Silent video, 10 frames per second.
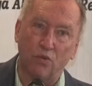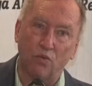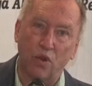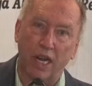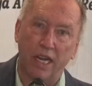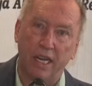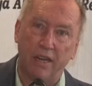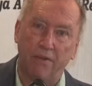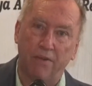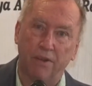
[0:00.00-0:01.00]

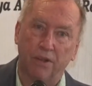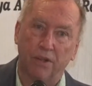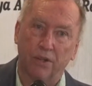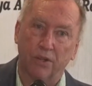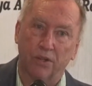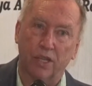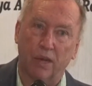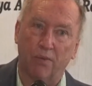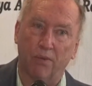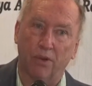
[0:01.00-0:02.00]
waive
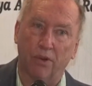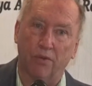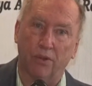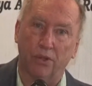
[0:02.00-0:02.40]
some of the